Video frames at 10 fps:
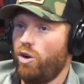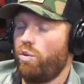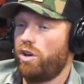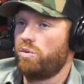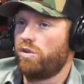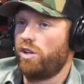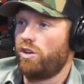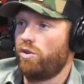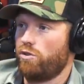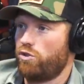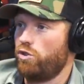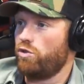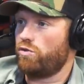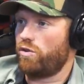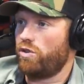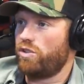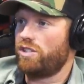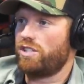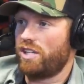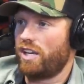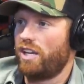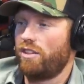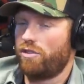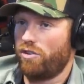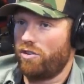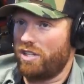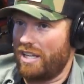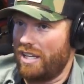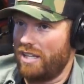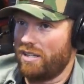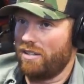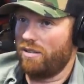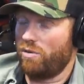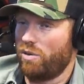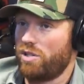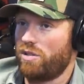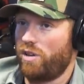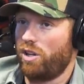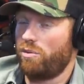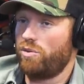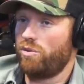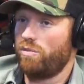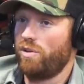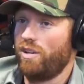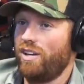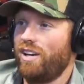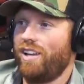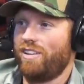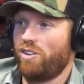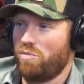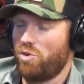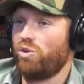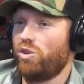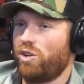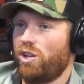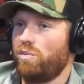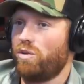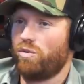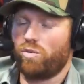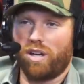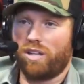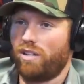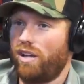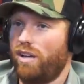Watch what they go and choose first, second, and third to eat when right. it's available to them. And then your mule deer are going to be right in